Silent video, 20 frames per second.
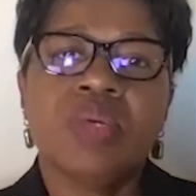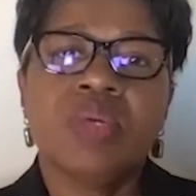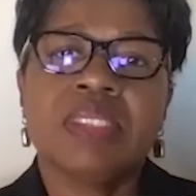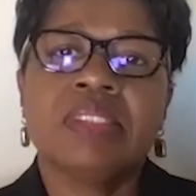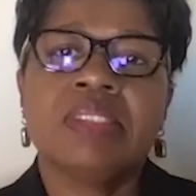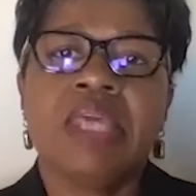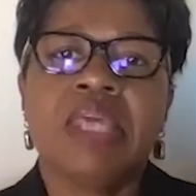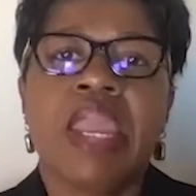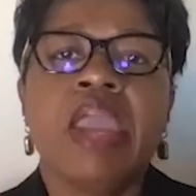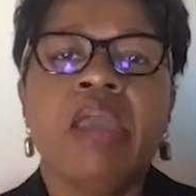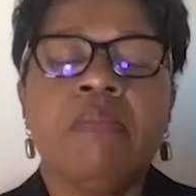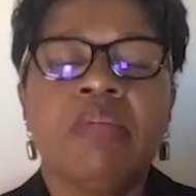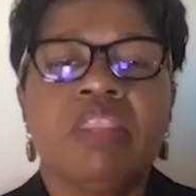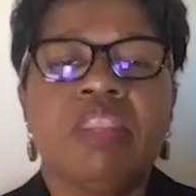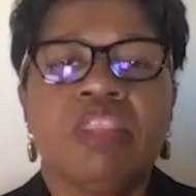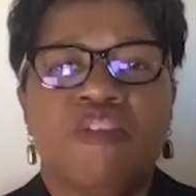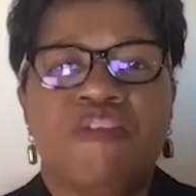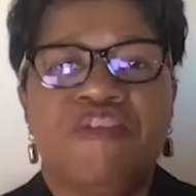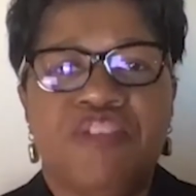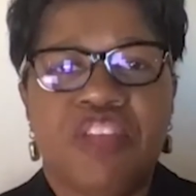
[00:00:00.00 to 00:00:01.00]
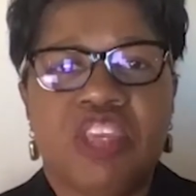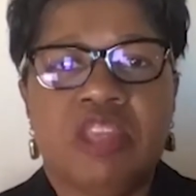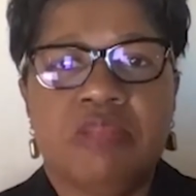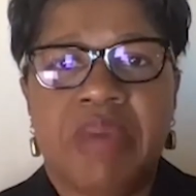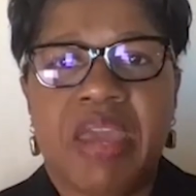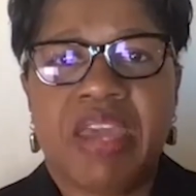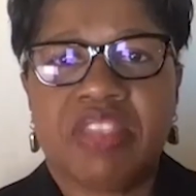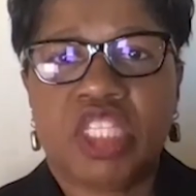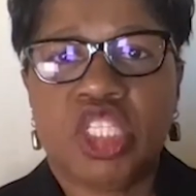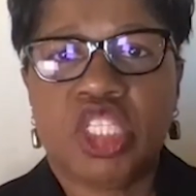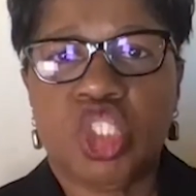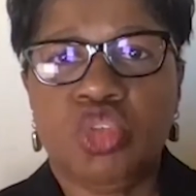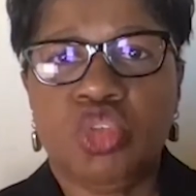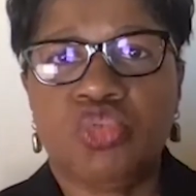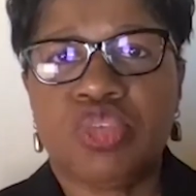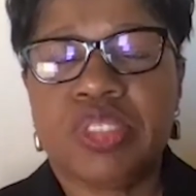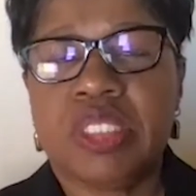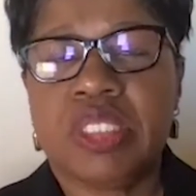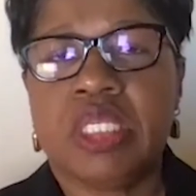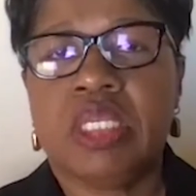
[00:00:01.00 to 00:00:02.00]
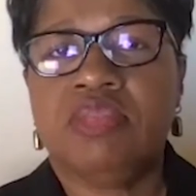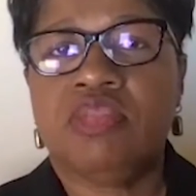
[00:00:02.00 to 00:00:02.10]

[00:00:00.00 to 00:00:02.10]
examine the feedback that you've received